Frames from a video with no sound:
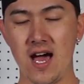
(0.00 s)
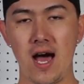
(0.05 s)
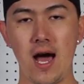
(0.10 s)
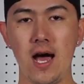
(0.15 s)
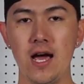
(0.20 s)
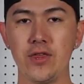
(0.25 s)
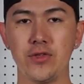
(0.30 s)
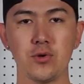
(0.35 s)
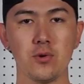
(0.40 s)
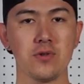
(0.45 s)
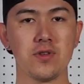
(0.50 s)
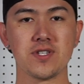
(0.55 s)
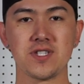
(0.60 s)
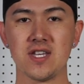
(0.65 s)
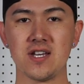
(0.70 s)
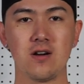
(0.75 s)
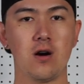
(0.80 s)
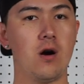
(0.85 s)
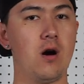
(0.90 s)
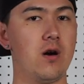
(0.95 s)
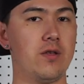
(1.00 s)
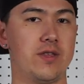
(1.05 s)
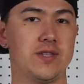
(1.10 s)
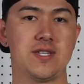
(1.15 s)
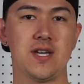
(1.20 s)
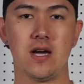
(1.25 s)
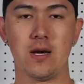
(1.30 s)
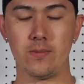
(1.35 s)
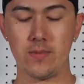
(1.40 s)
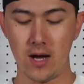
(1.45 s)
I throw this thing all the
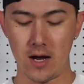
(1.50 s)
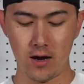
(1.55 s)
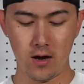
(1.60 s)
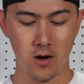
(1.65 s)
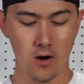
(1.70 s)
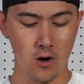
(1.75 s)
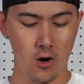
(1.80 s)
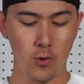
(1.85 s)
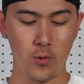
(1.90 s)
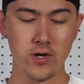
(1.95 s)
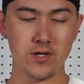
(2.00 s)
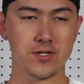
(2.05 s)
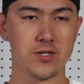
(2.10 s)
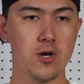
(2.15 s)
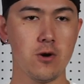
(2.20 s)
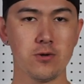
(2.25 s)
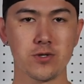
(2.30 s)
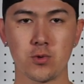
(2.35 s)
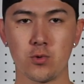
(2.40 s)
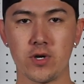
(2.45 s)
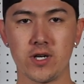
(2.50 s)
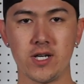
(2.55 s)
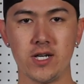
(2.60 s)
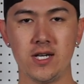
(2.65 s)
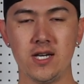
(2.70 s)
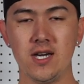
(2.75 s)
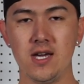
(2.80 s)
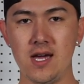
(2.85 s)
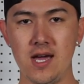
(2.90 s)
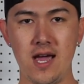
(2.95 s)
time. I always nose rig
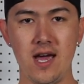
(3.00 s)
it,